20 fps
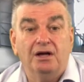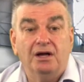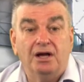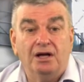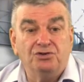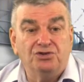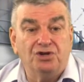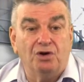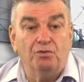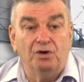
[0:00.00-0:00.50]

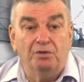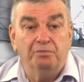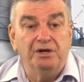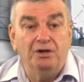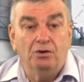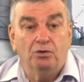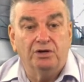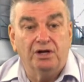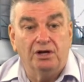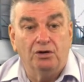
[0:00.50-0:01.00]
And so we'll be
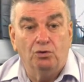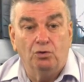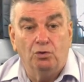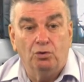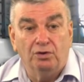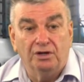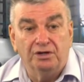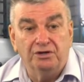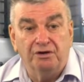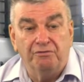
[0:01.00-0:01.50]
looking at
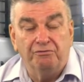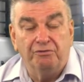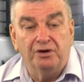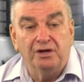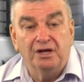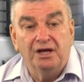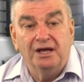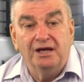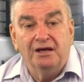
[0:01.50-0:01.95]
all the different